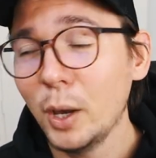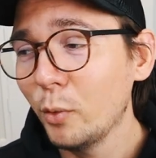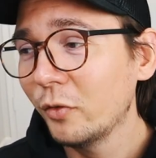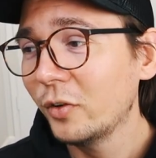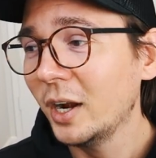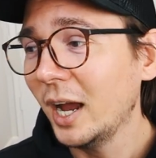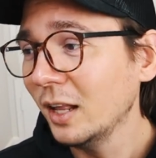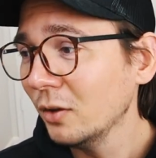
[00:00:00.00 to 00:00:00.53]

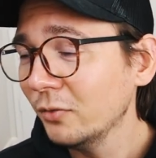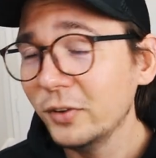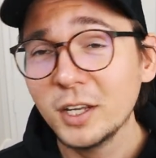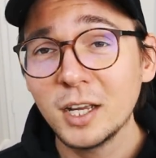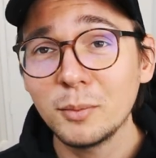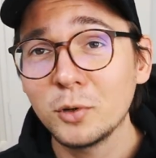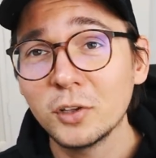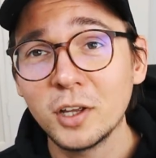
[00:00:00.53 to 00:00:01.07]
However, I don't
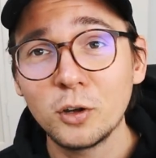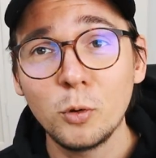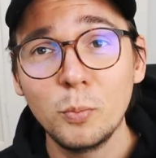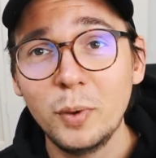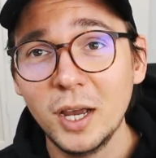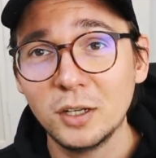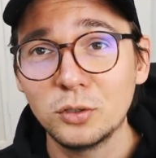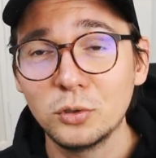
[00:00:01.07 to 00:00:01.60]
think I'm gonna go
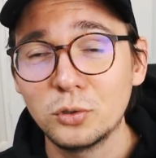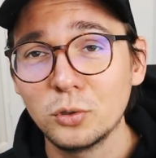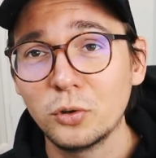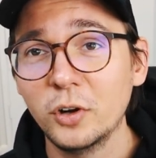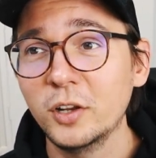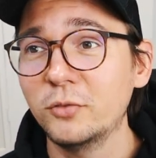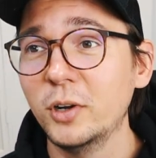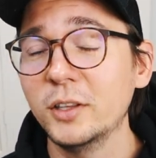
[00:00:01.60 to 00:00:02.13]
back to
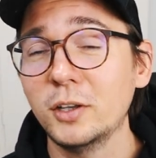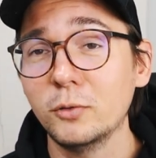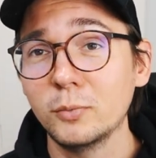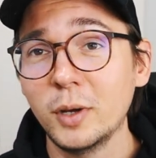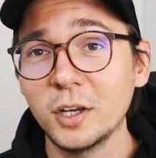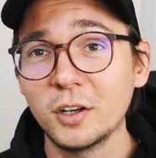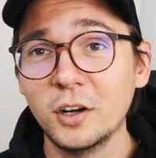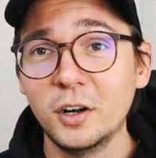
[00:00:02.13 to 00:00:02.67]
Turo and rent out
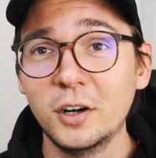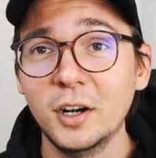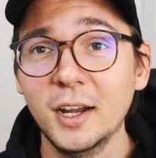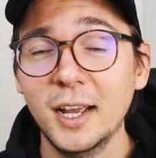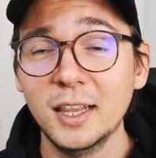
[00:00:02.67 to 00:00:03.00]
my car.